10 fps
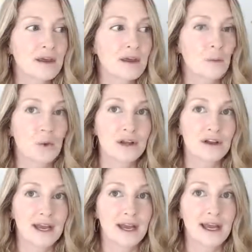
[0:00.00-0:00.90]
will
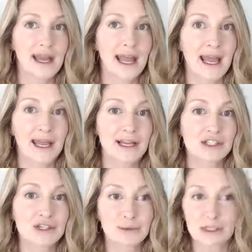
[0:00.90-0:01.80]
get a
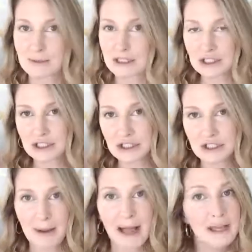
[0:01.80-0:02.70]
super
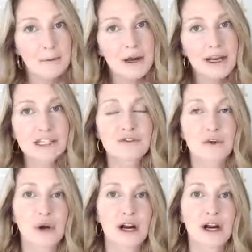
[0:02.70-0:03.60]
special pilot price
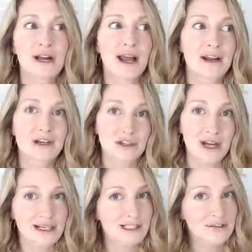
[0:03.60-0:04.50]
for
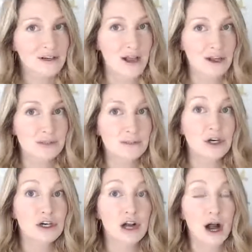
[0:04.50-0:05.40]
$997
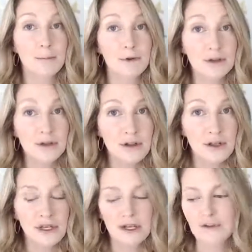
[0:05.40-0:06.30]
per couple
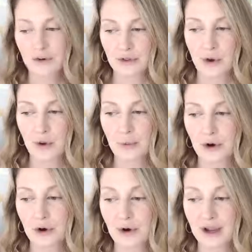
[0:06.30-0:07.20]
for the whole
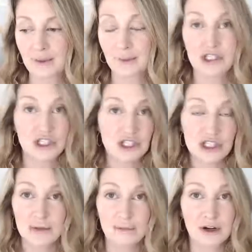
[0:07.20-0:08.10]
program, which is
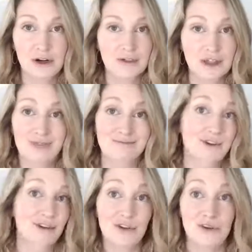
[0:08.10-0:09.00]
cheaper than
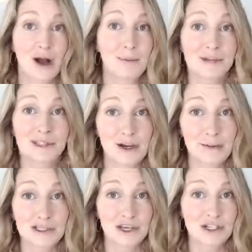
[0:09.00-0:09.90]
a few couples
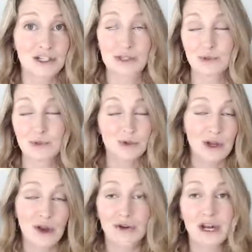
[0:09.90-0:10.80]
therapy sessions, which we
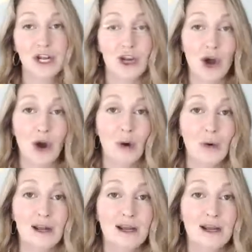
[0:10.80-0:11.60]
already know